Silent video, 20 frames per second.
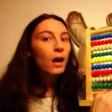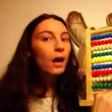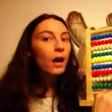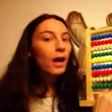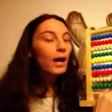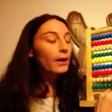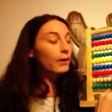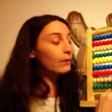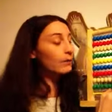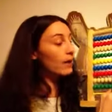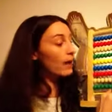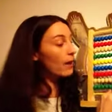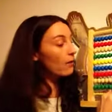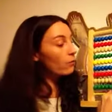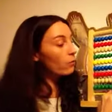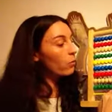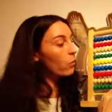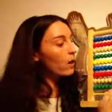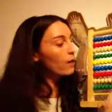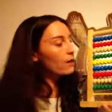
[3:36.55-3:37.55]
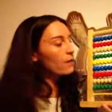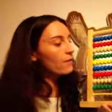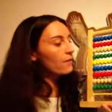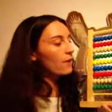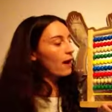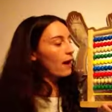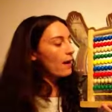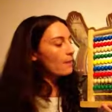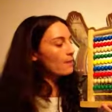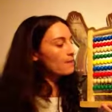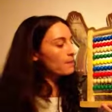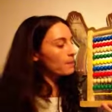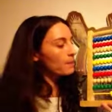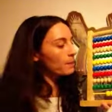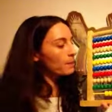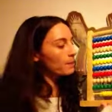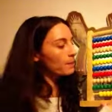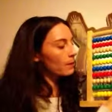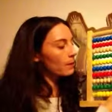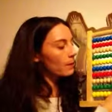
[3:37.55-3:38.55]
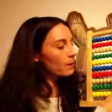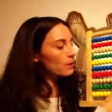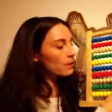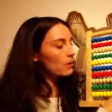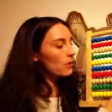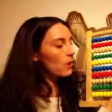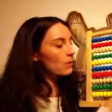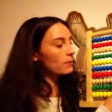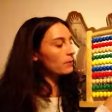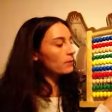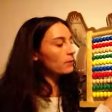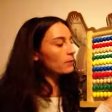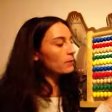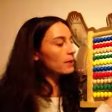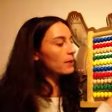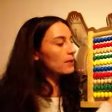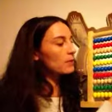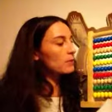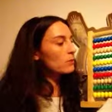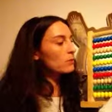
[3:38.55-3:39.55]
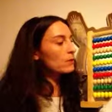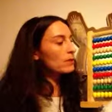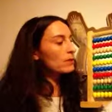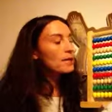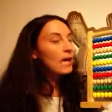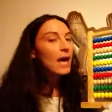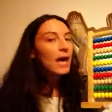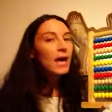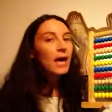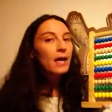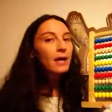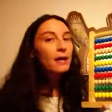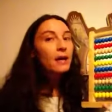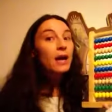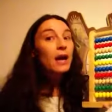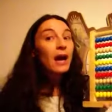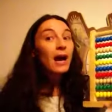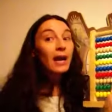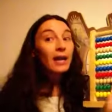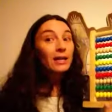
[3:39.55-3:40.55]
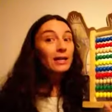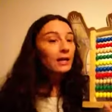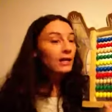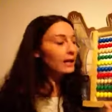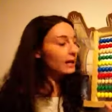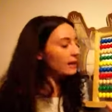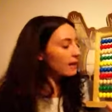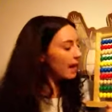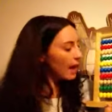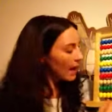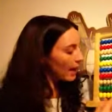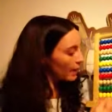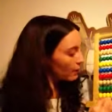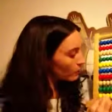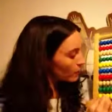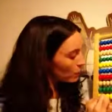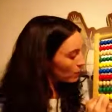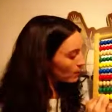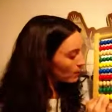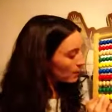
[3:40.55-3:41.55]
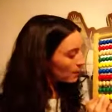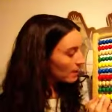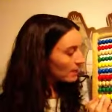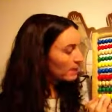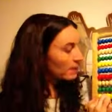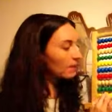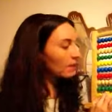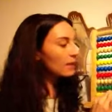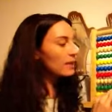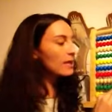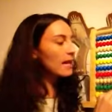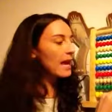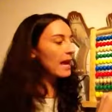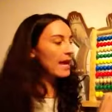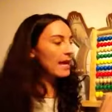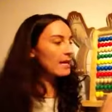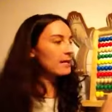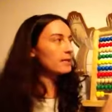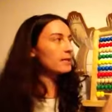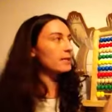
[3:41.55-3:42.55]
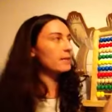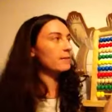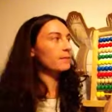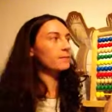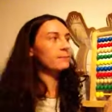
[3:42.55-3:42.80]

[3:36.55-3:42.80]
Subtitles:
I only have one of them. So now I'm going to replace it with my 10. I needed 9, which means I still need 8.